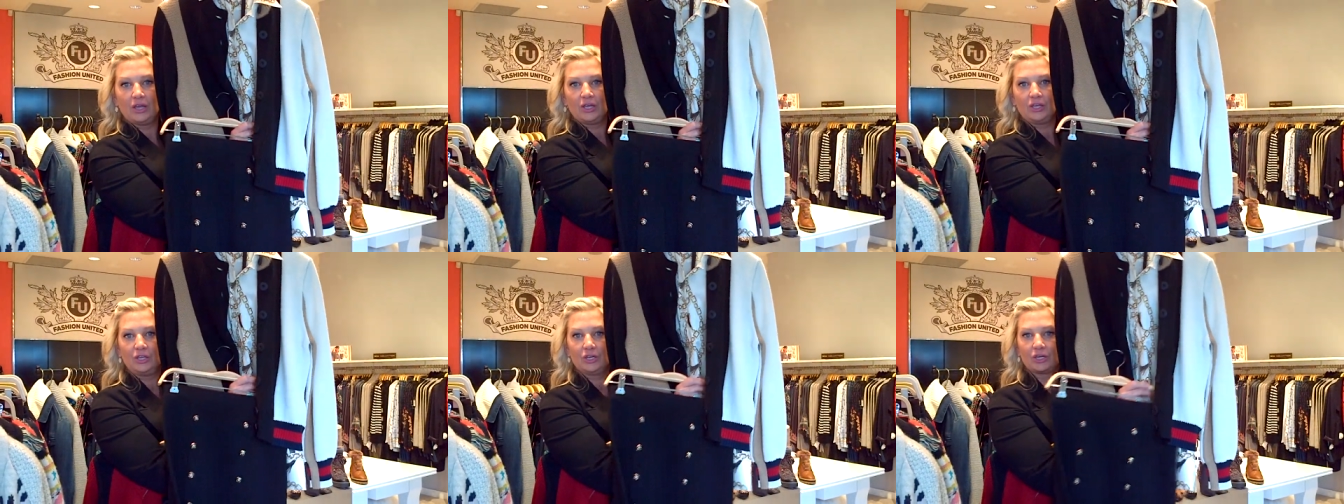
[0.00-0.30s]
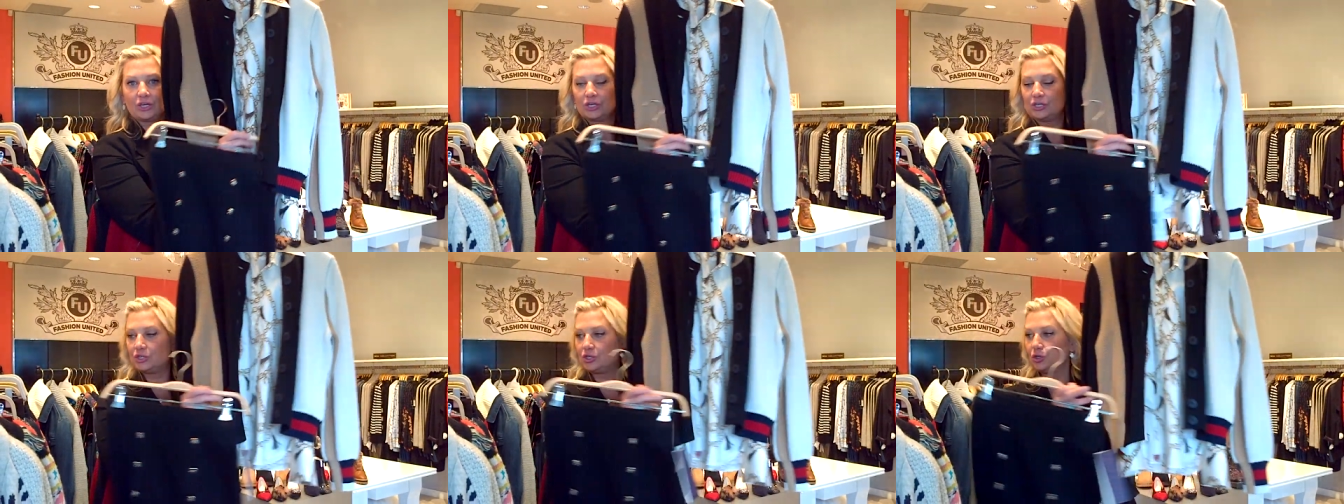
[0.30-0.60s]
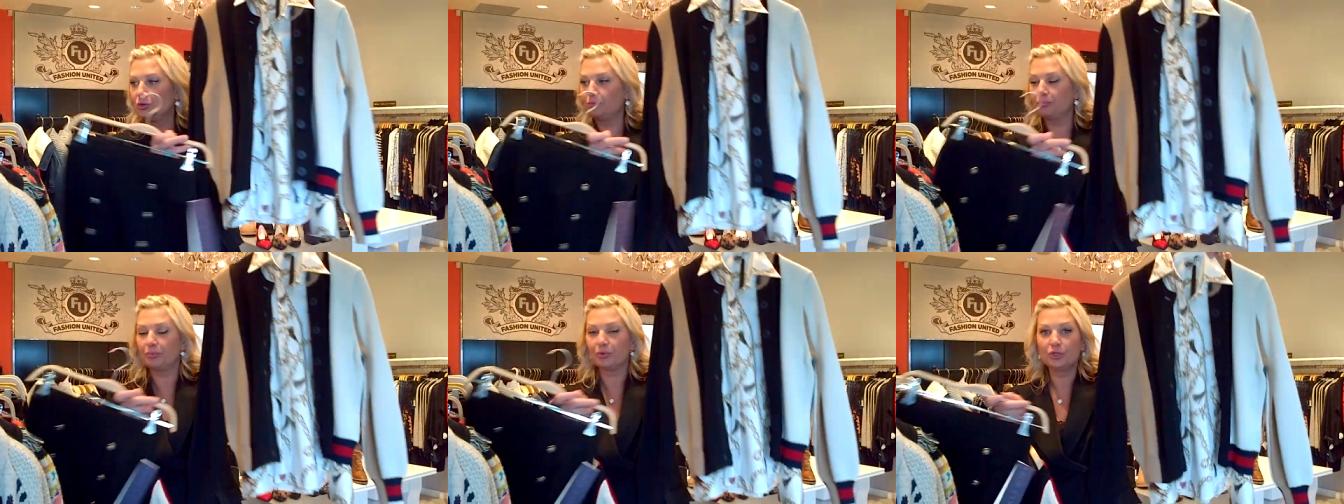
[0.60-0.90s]
you could
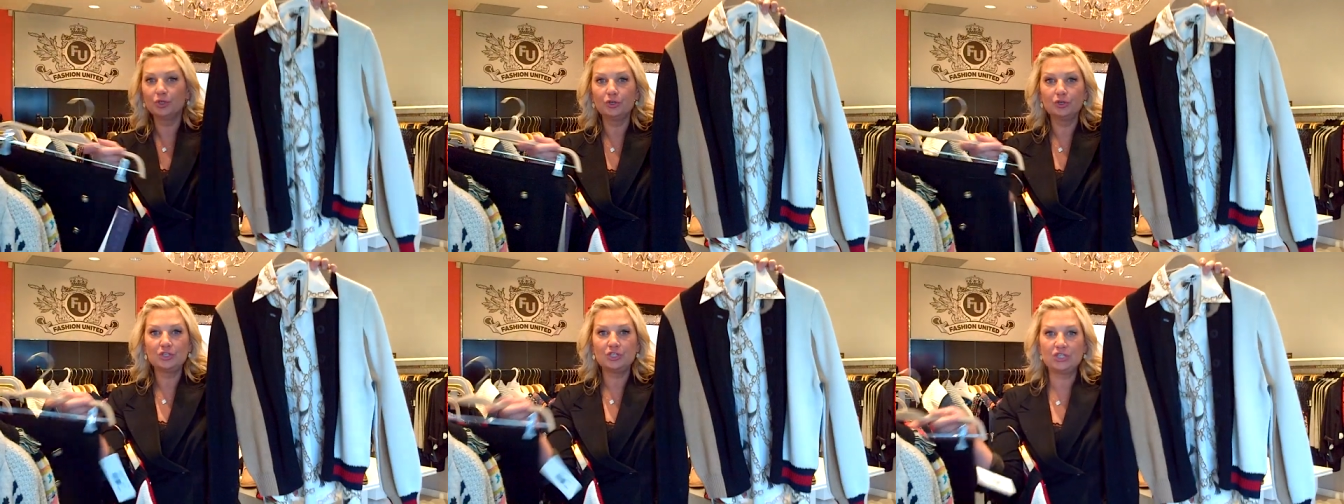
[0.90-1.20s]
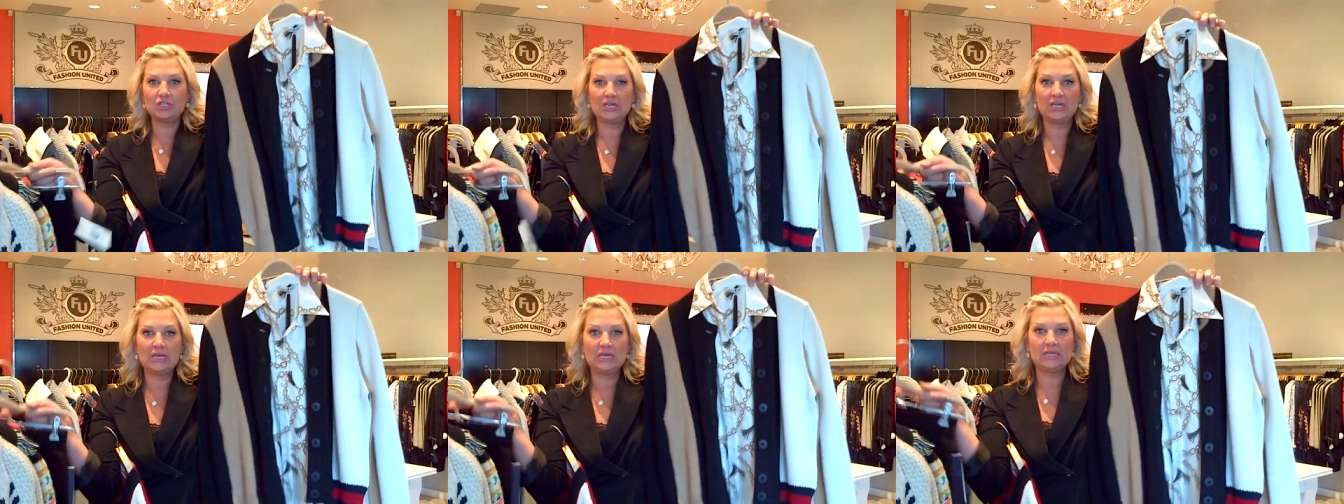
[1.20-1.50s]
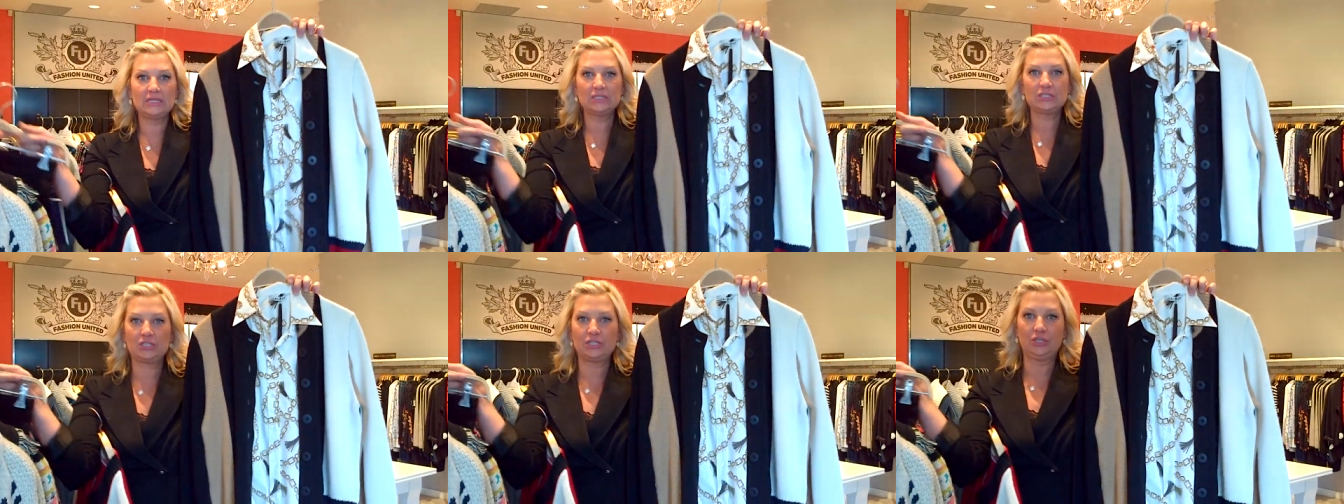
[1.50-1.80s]
do blue
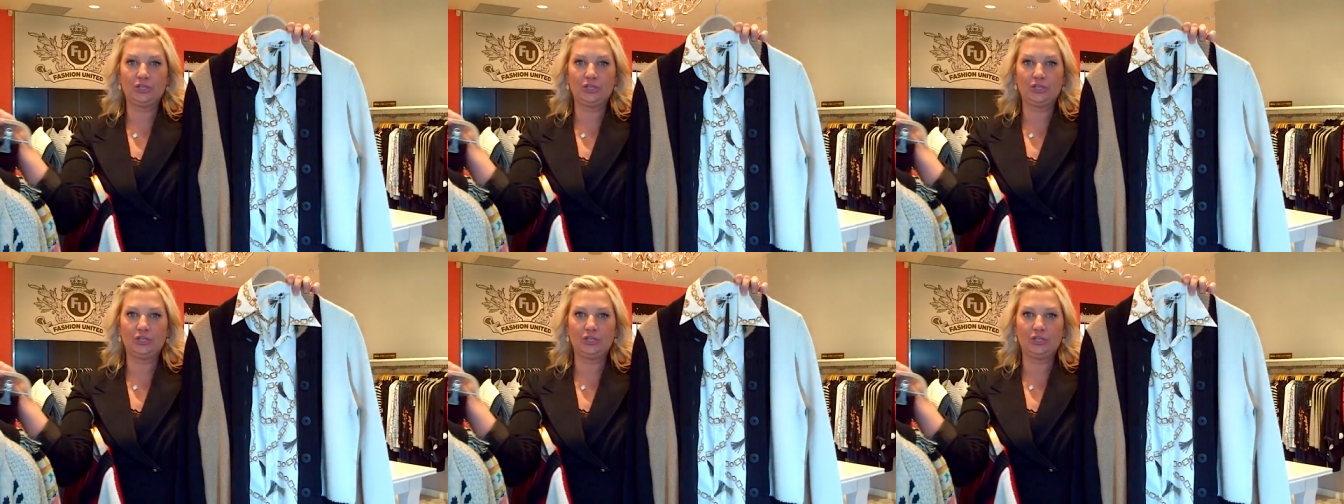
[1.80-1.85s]
jeans,